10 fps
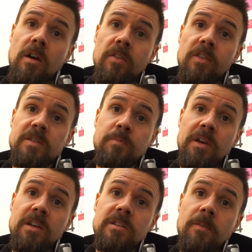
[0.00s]
this
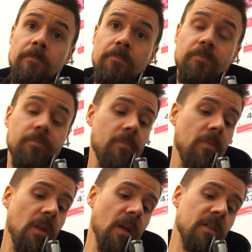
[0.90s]
piece,
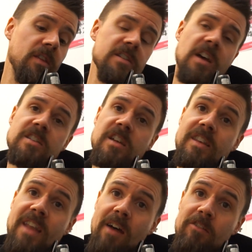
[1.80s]
this has a
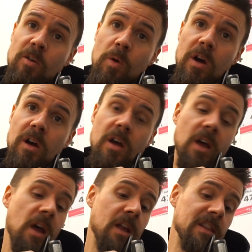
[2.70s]
narrower
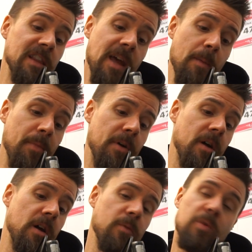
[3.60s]
lip
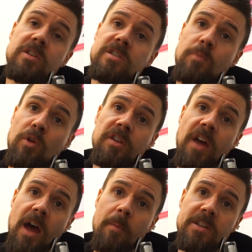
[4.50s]
with a smaller
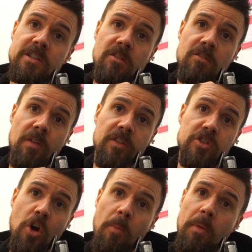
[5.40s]
diameter around the
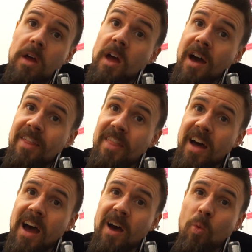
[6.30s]
top, and
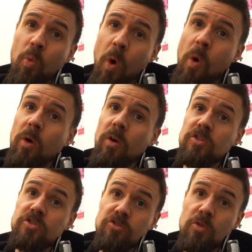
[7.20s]
that won't
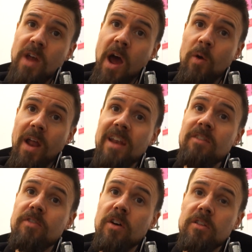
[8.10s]
screw down any
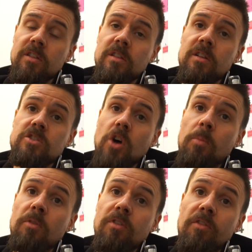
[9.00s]
further than the
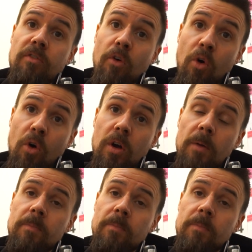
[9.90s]
top of the fork.